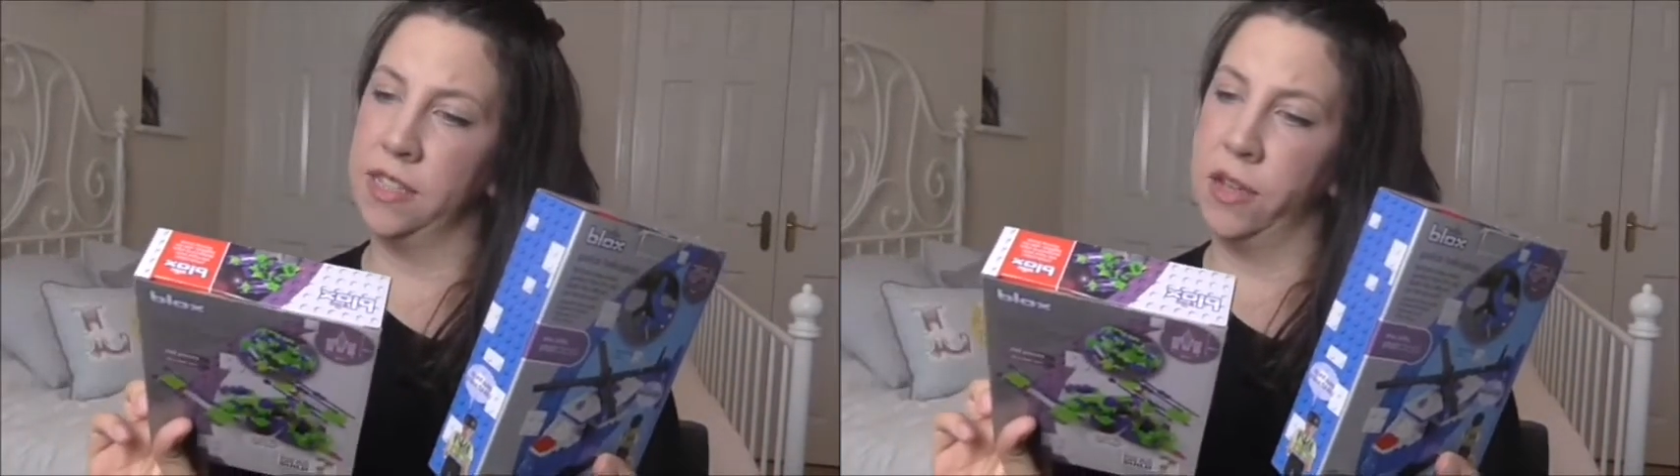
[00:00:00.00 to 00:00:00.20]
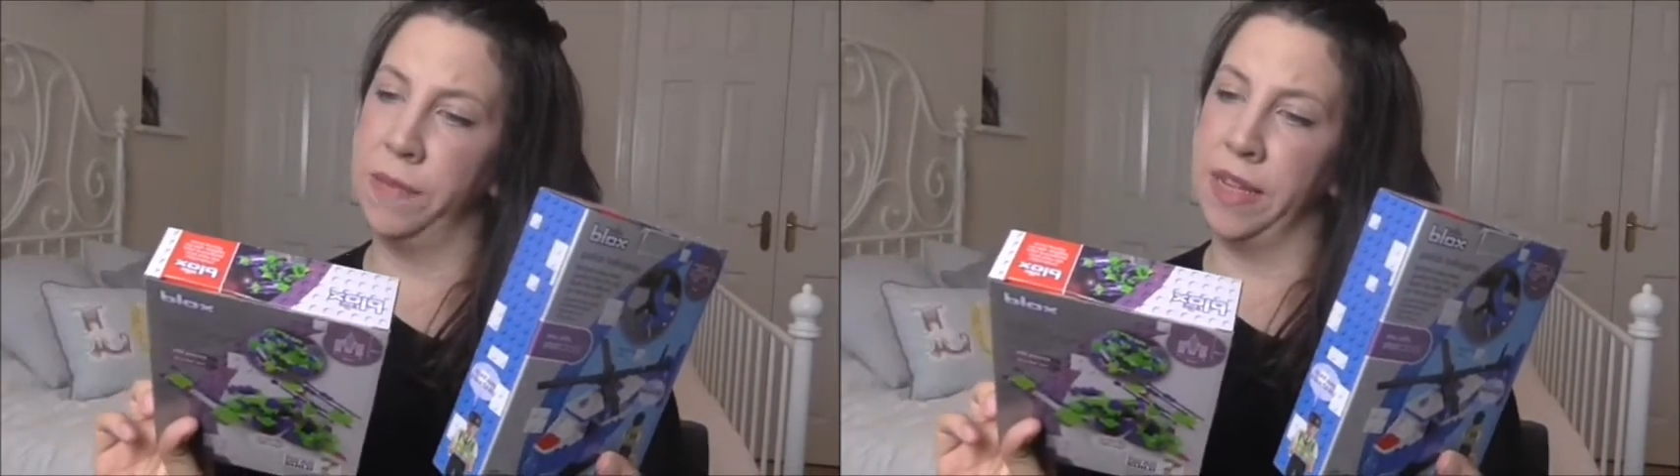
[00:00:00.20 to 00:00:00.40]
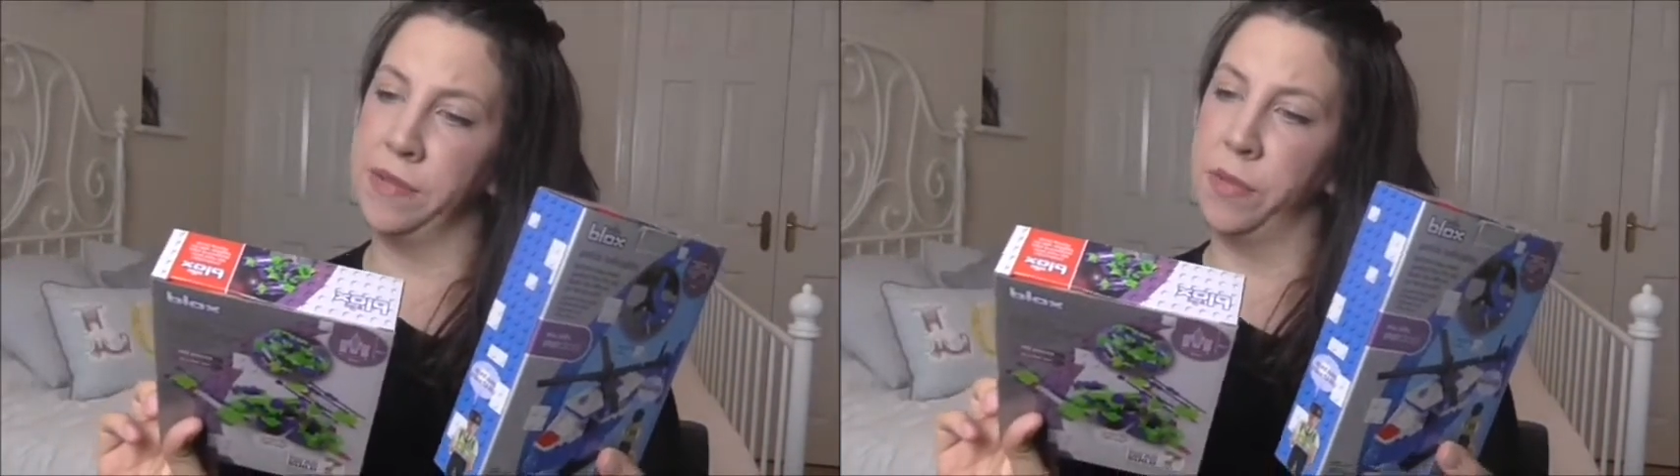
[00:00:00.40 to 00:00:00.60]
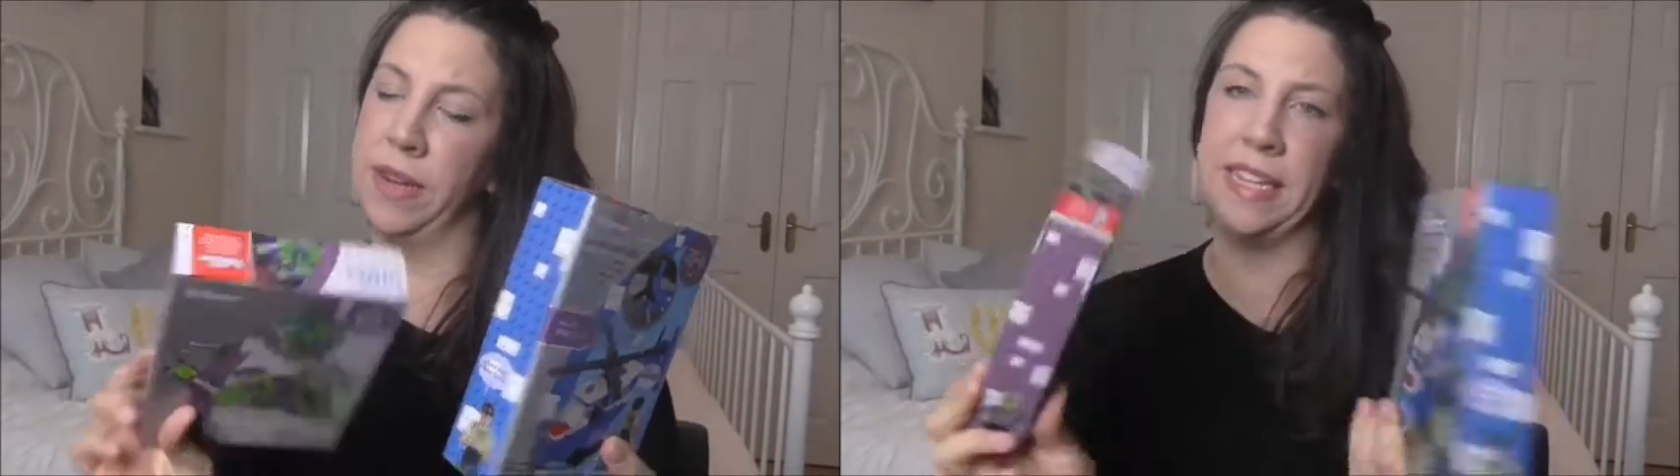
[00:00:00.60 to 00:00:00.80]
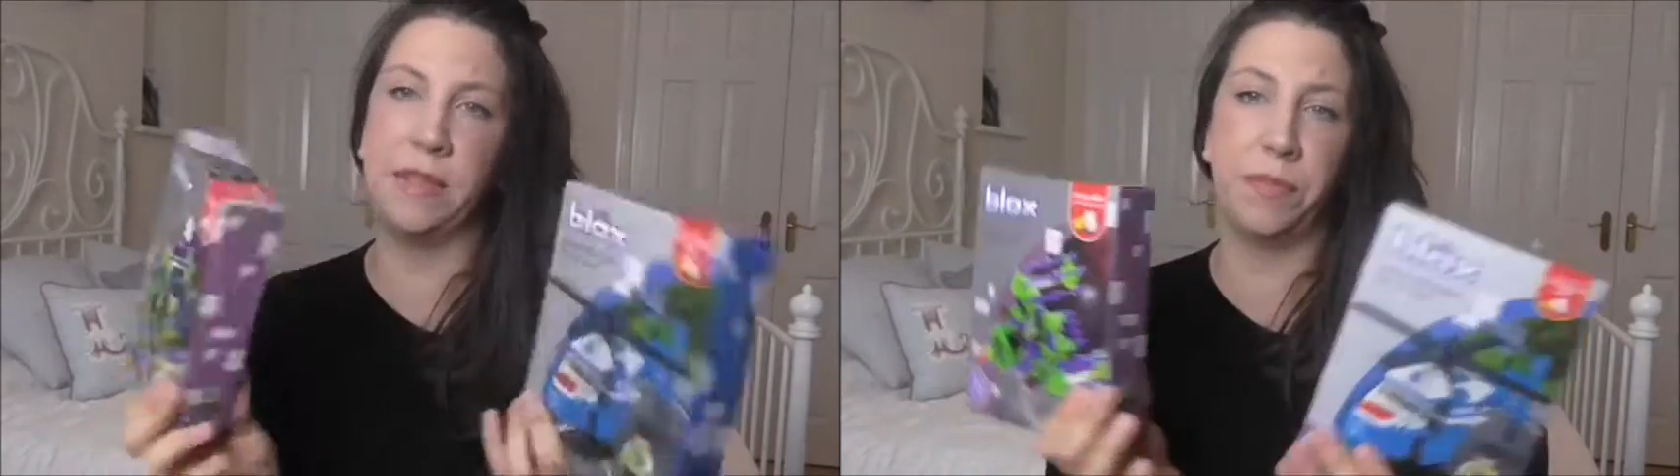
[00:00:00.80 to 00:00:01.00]
compatible with
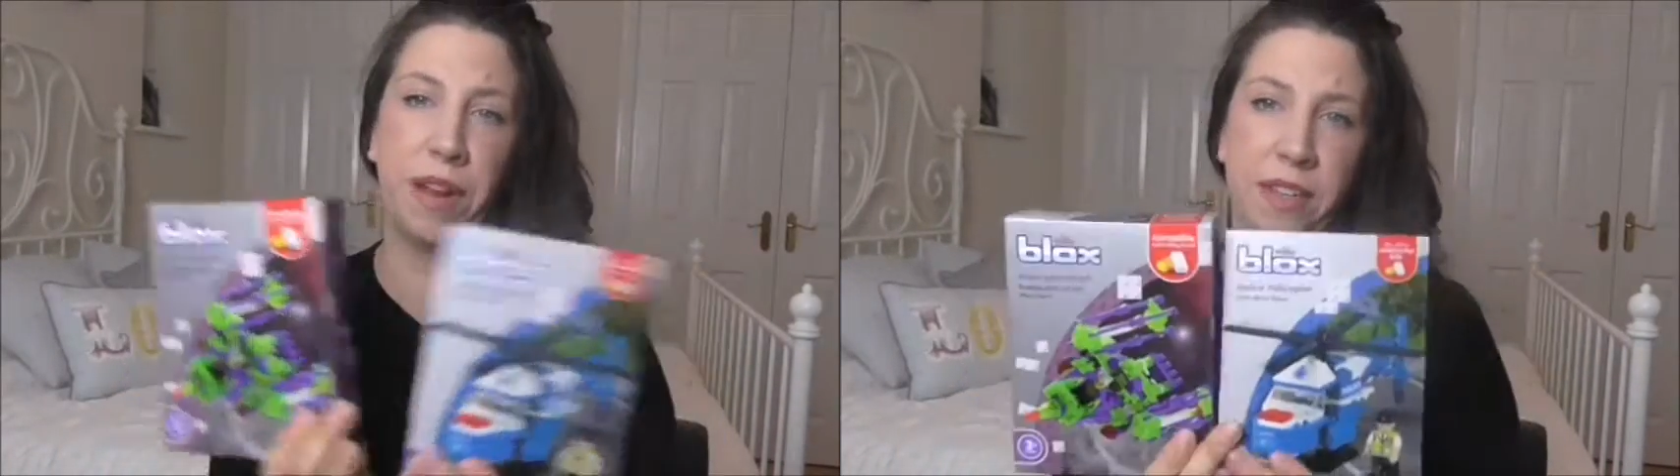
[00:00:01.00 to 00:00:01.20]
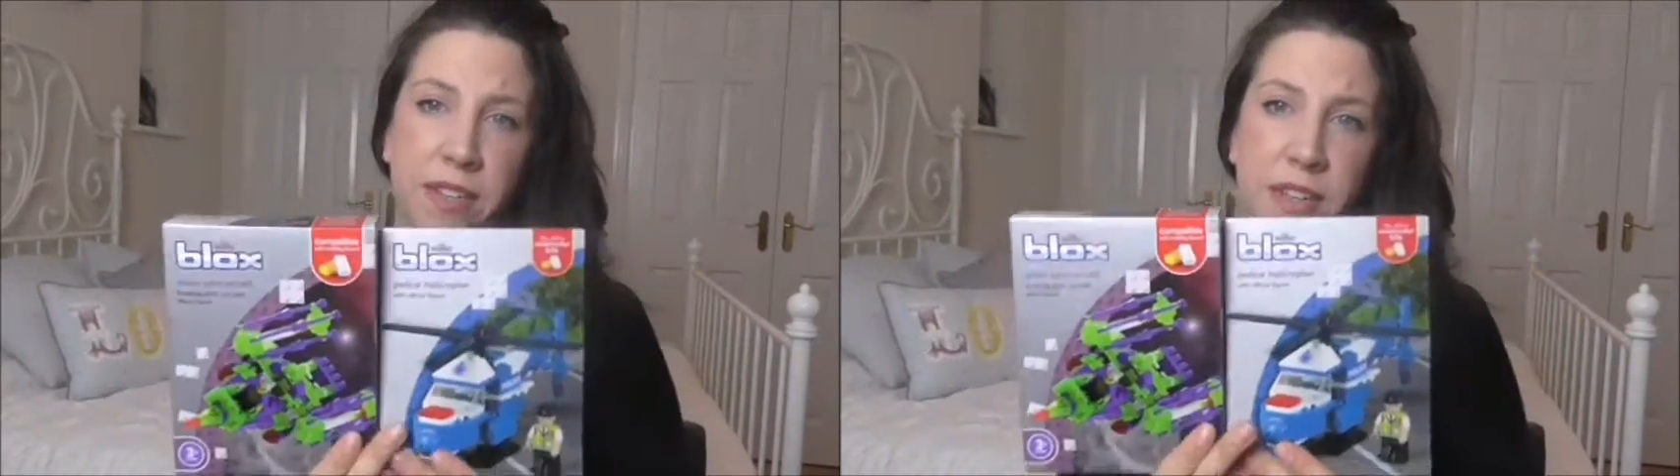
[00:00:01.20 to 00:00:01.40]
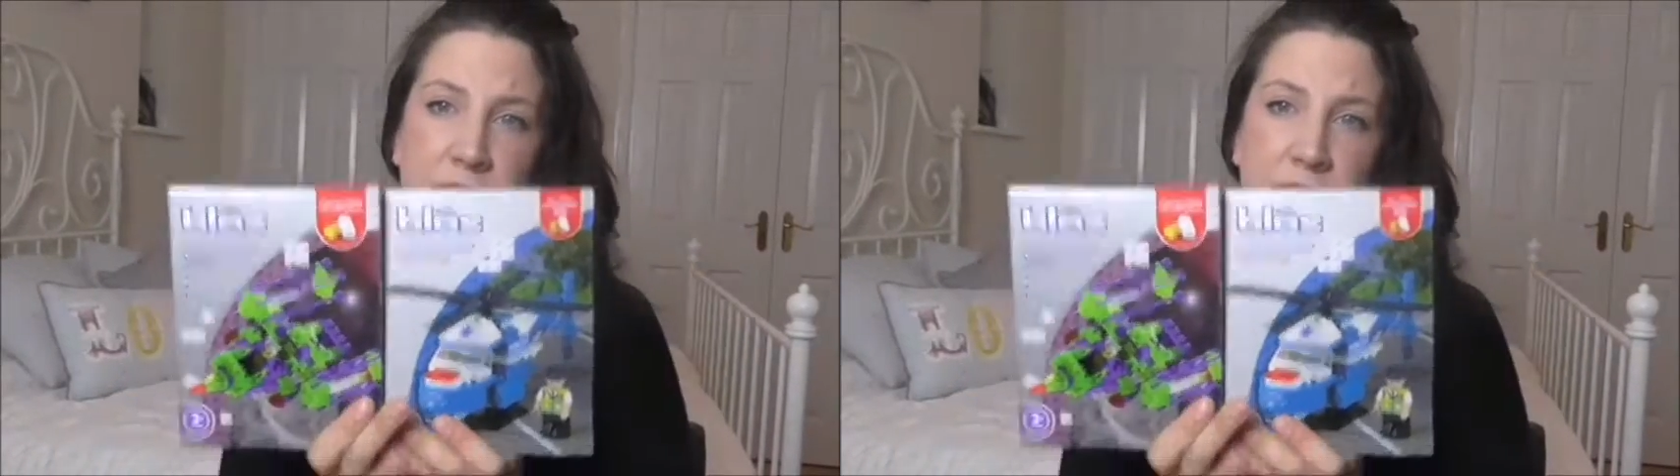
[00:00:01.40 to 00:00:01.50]
leading brand,